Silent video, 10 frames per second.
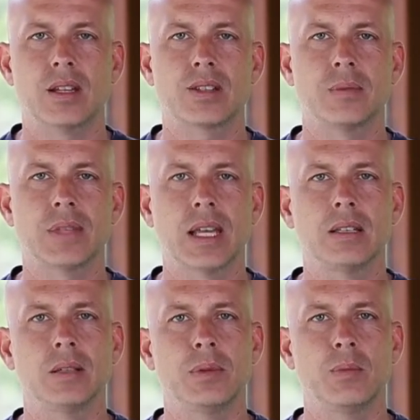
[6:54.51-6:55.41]
Some take a
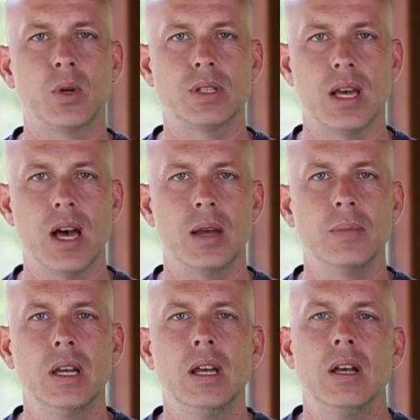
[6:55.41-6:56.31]
little bit more
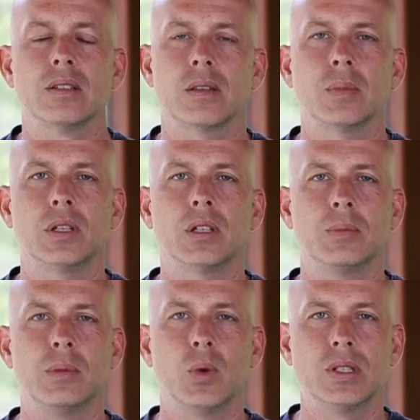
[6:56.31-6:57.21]
time, some are a little
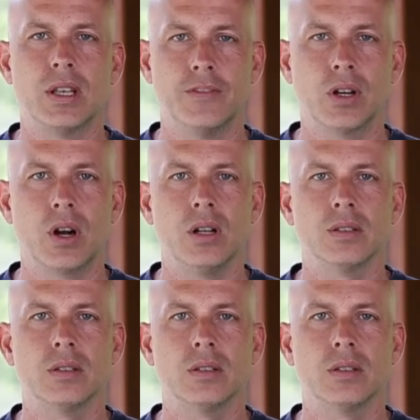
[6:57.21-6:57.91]
bit more difficult,